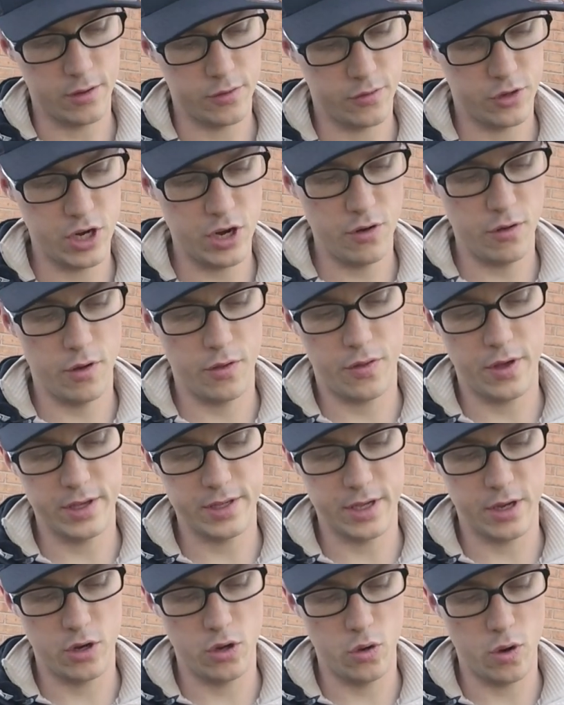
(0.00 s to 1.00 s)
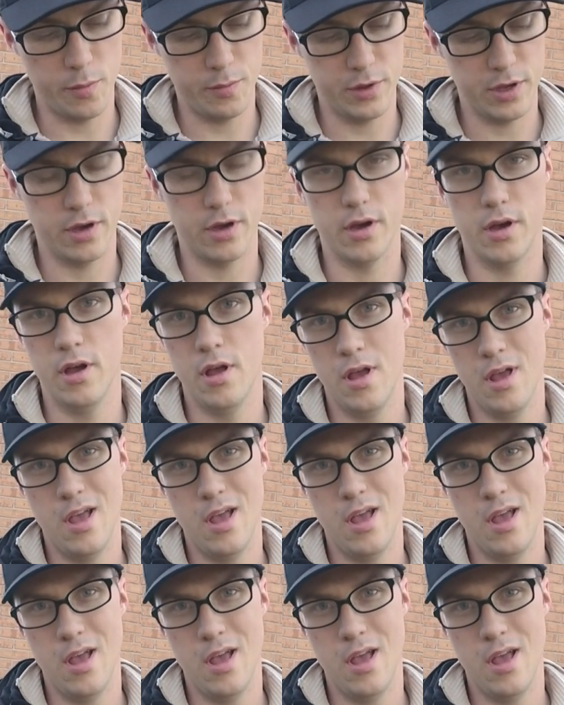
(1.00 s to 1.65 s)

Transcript: Generally with this, I do about